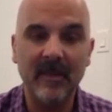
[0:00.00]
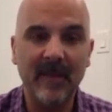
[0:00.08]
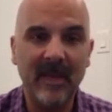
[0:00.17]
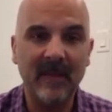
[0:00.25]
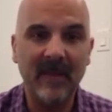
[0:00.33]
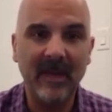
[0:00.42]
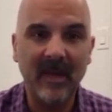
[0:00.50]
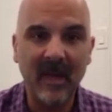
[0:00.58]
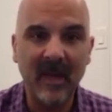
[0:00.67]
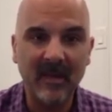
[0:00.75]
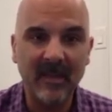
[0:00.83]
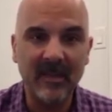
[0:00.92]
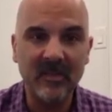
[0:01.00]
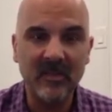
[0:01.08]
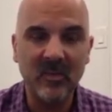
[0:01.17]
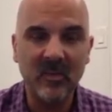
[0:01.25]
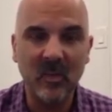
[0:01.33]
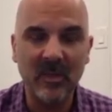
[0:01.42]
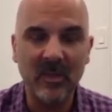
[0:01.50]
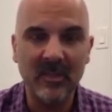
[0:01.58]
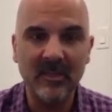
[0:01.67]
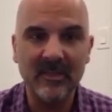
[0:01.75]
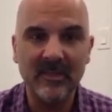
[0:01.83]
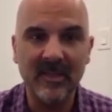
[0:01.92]
many of my colleagues
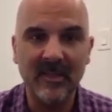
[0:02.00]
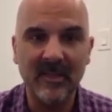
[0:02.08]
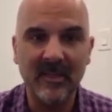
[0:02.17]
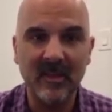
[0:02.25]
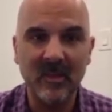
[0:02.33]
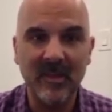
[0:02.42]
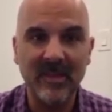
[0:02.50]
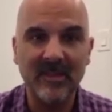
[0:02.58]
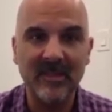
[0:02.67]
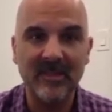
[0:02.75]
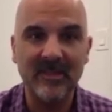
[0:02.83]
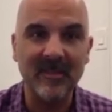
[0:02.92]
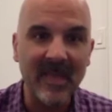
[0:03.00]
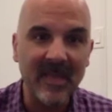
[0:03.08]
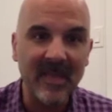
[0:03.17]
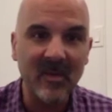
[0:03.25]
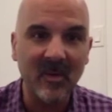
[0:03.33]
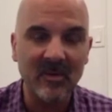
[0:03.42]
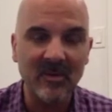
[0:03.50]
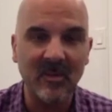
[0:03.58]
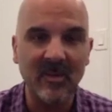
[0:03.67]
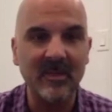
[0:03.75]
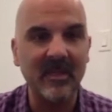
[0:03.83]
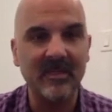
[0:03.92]
will send those patients to me or
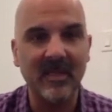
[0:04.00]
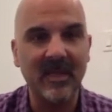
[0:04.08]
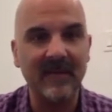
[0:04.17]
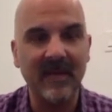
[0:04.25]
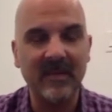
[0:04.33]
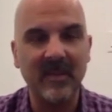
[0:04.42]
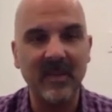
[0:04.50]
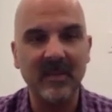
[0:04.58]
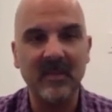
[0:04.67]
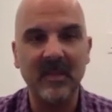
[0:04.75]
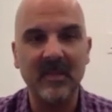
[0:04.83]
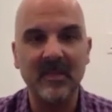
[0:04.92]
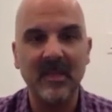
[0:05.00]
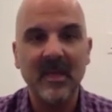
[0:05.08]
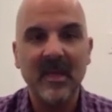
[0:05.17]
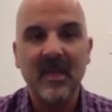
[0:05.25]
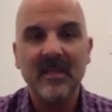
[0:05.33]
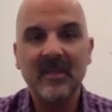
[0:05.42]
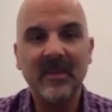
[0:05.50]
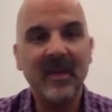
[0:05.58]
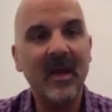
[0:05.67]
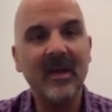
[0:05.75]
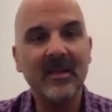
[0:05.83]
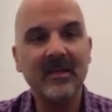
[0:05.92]
someone that does a lot of explants because, to be
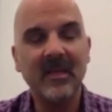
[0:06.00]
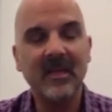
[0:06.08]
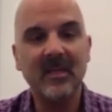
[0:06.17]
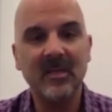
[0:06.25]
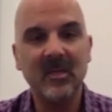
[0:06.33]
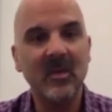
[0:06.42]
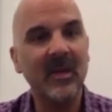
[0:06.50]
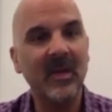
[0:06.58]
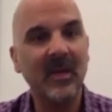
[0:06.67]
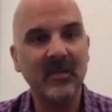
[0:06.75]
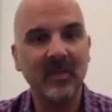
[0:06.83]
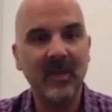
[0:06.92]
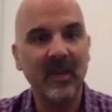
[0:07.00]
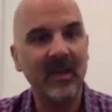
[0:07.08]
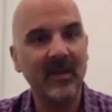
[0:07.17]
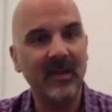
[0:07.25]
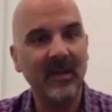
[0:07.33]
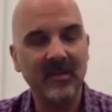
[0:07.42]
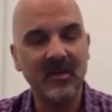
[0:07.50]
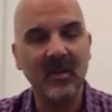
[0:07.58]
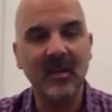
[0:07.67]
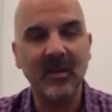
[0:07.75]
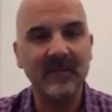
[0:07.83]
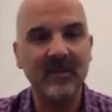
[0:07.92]
honest, to do an explant and to do a
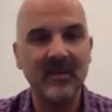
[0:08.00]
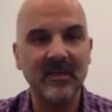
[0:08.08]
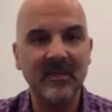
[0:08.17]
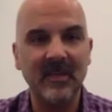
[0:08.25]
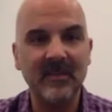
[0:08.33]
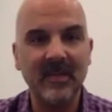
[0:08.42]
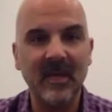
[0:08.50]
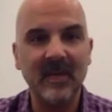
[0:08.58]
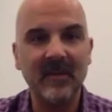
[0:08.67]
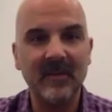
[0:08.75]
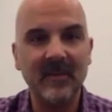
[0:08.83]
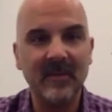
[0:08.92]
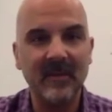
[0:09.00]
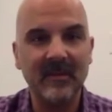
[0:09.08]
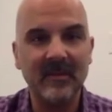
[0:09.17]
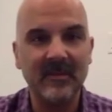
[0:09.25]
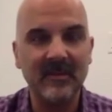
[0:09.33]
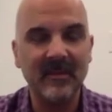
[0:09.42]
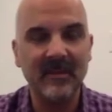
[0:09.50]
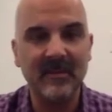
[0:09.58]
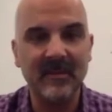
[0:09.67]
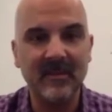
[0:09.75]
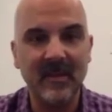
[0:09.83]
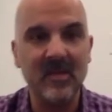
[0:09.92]
lift at the same time, it's
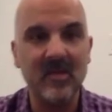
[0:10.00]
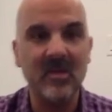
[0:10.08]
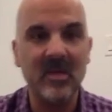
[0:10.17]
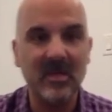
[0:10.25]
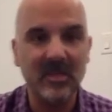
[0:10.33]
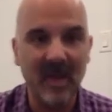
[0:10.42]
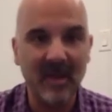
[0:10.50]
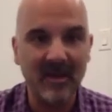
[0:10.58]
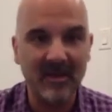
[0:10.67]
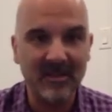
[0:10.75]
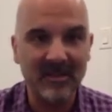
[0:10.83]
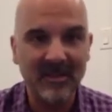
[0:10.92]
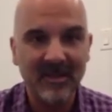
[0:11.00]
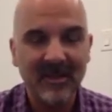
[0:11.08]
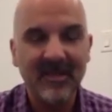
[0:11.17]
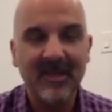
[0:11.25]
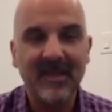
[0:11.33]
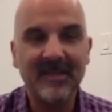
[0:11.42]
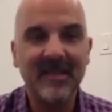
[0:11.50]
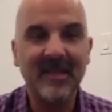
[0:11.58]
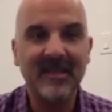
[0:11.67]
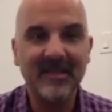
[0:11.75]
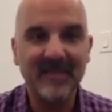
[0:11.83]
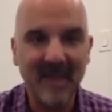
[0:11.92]
it's a unique challenge. Mm -hmm. It
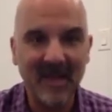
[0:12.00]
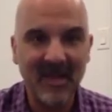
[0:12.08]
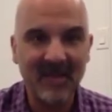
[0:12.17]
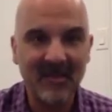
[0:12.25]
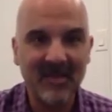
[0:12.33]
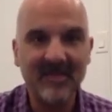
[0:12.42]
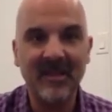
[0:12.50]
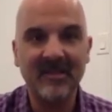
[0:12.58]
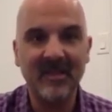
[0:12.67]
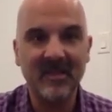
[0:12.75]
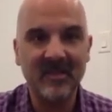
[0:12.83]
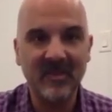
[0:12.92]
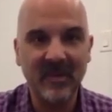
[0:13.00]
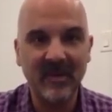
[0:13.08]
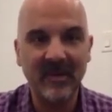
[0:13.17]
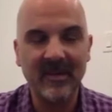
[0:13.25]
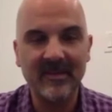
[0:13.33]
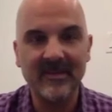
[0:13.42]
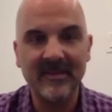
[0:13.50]
takes time, it takes experience